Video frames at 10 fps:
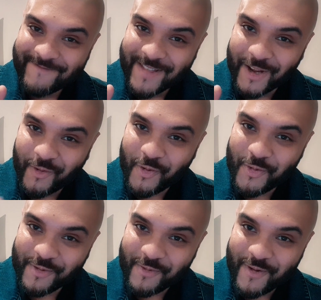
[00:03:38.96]
the
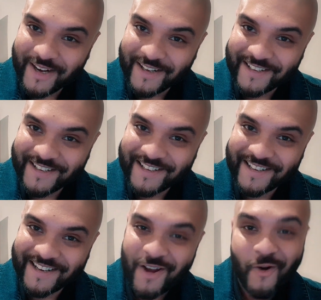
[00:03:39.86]
crucial one,
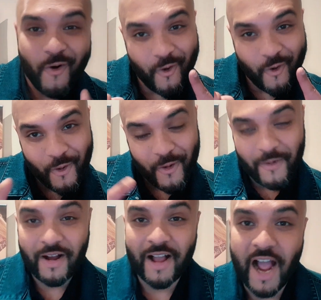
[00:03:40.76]
or
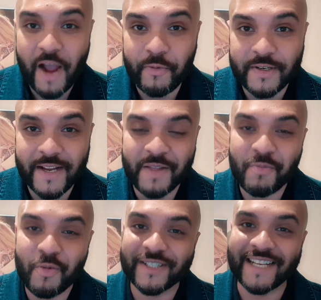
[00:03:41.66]
I would say the
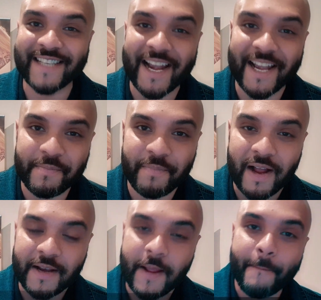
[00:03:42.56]
most exciting part
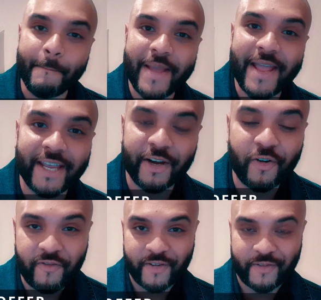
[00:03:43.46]
making an
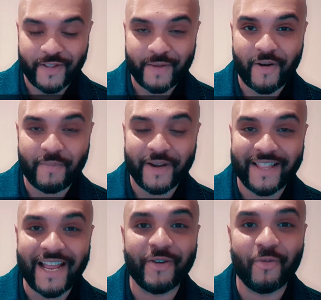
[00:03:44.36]
offer for the property
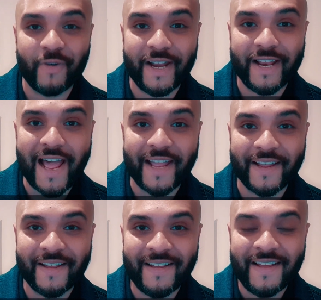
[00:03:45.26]
that you really like.
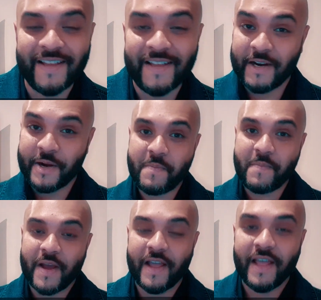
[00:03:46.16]

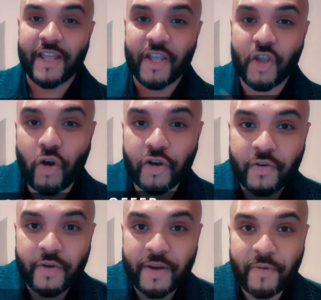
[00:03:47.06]
Remember, you got
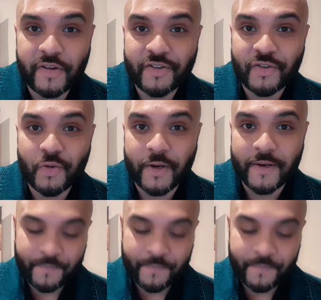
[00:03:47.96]
your deposit sorted,